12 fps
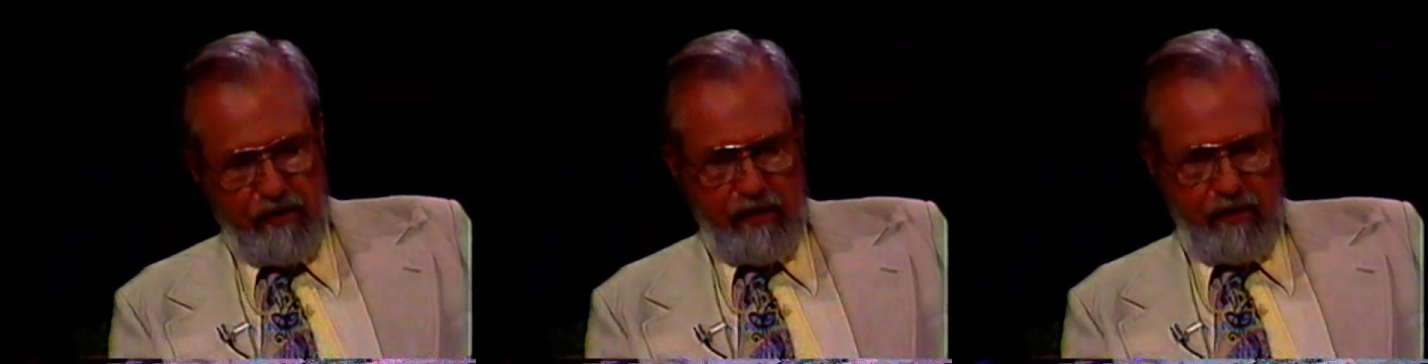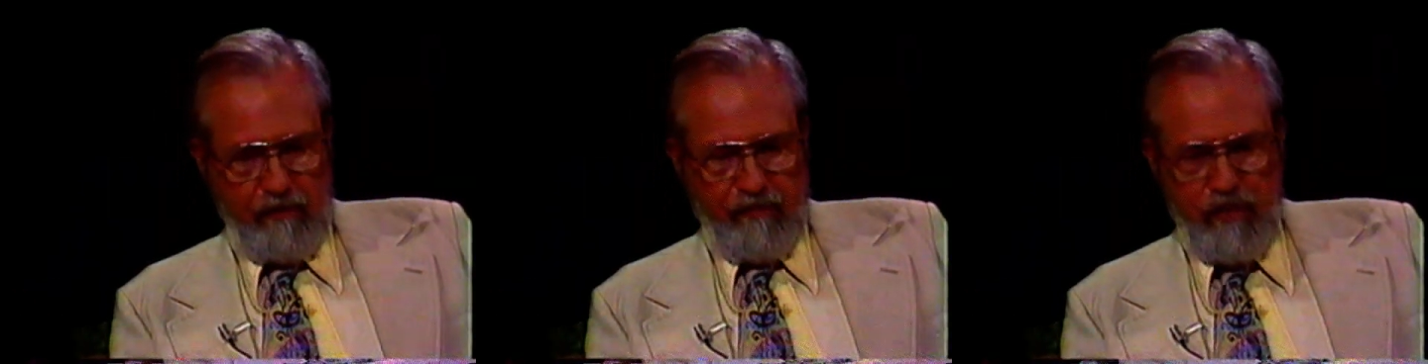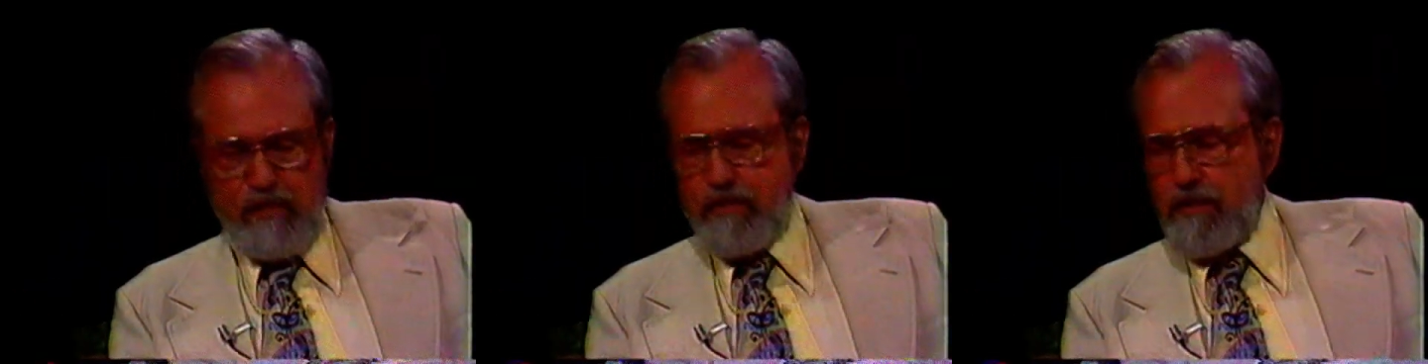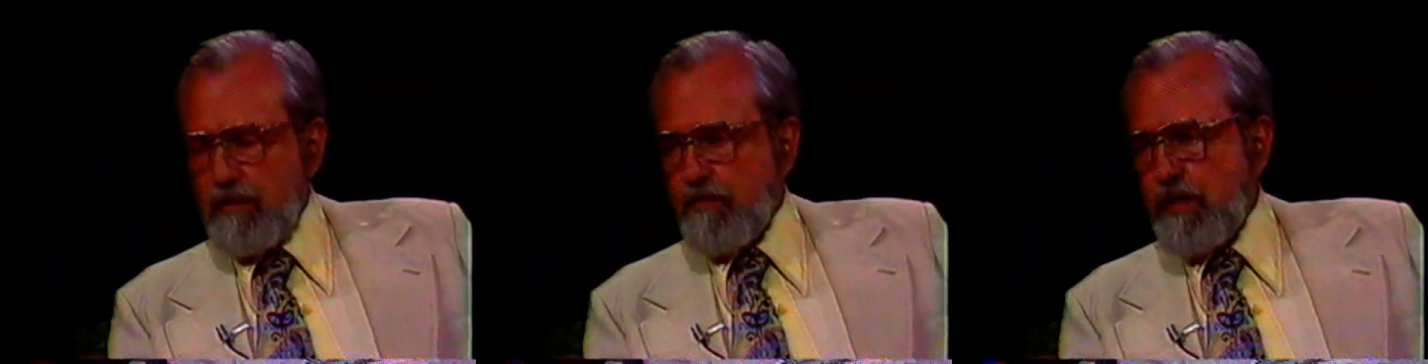The first
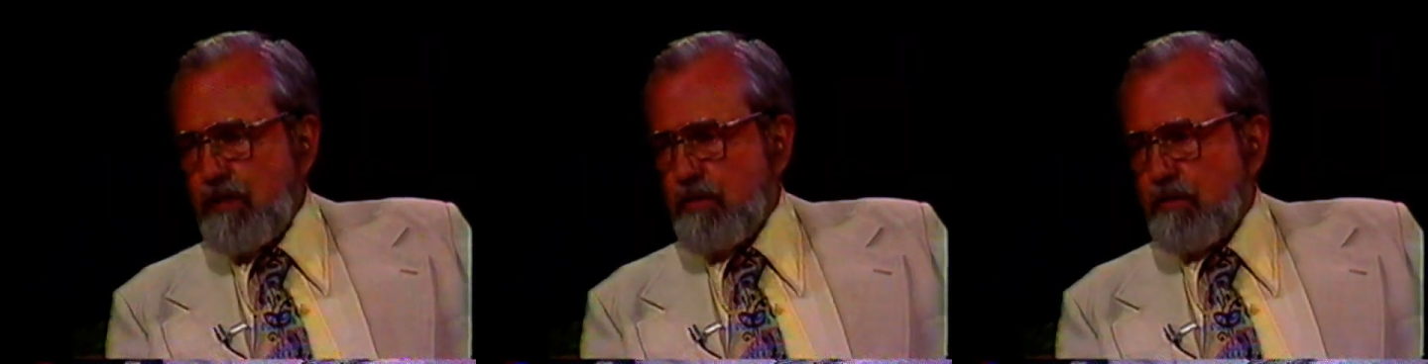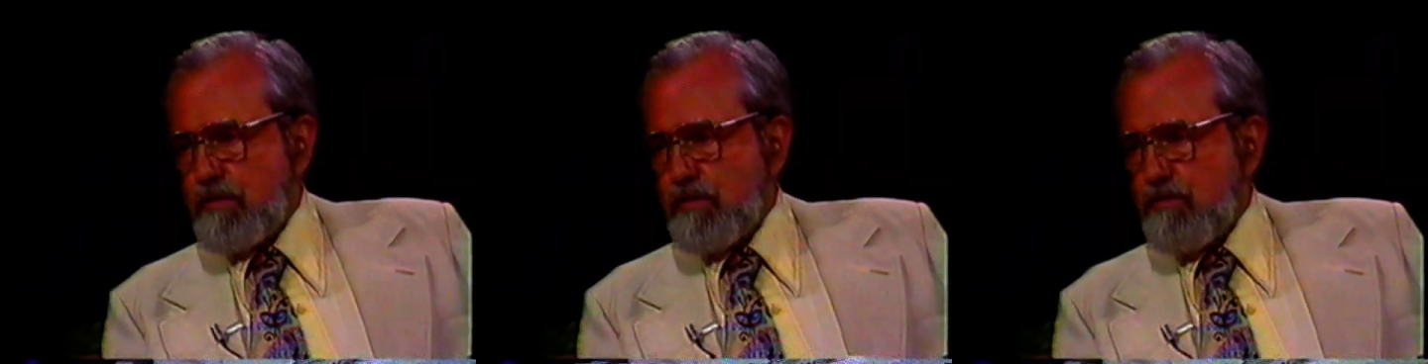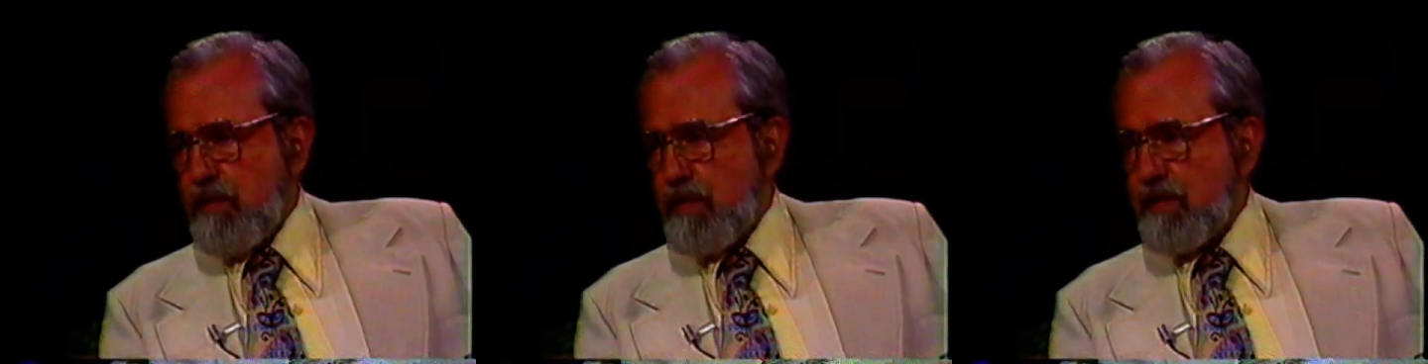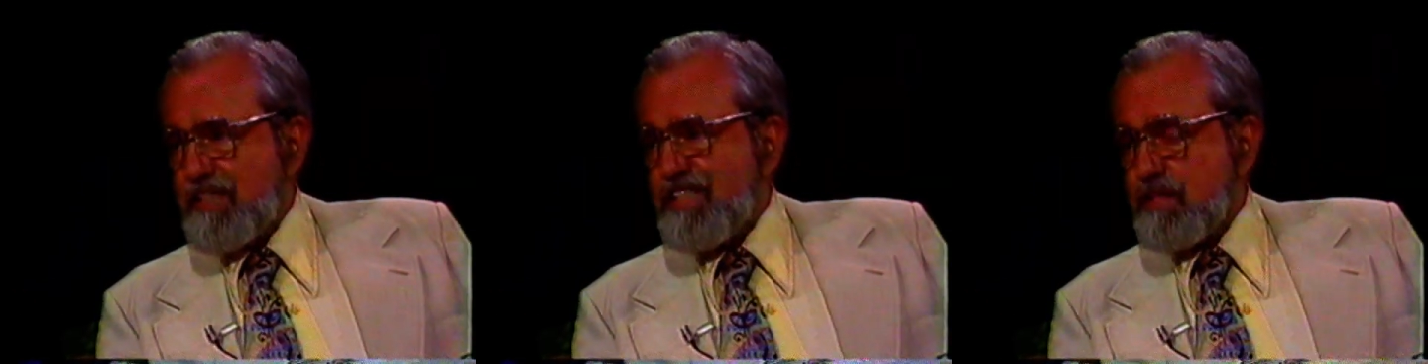thing we do is to try
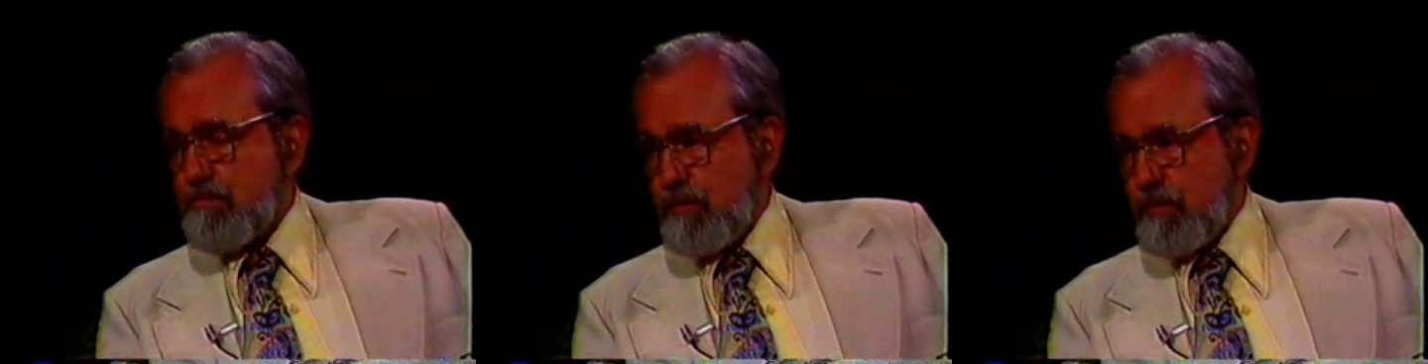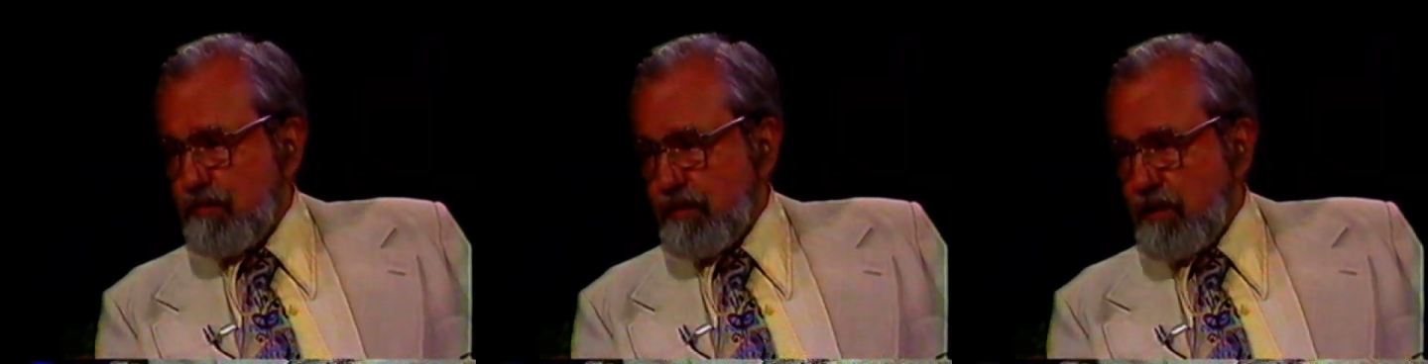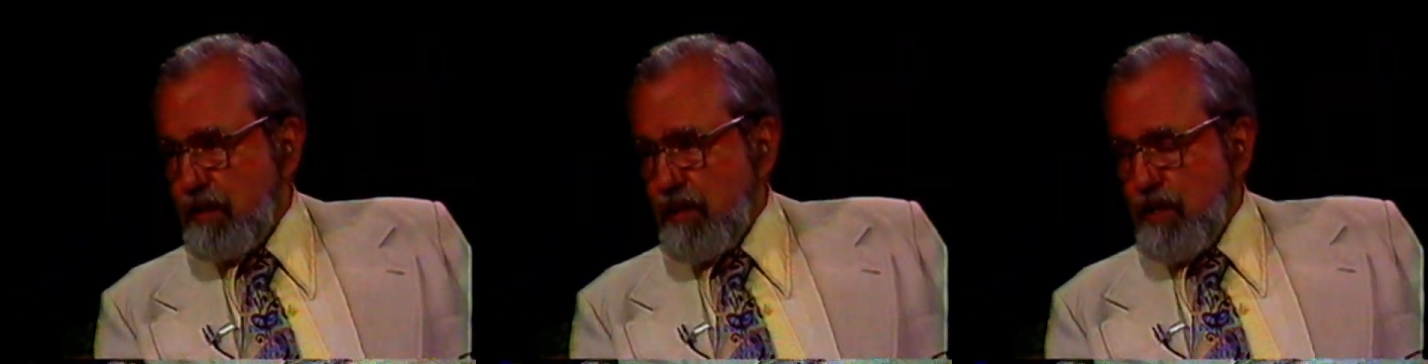to disprove it.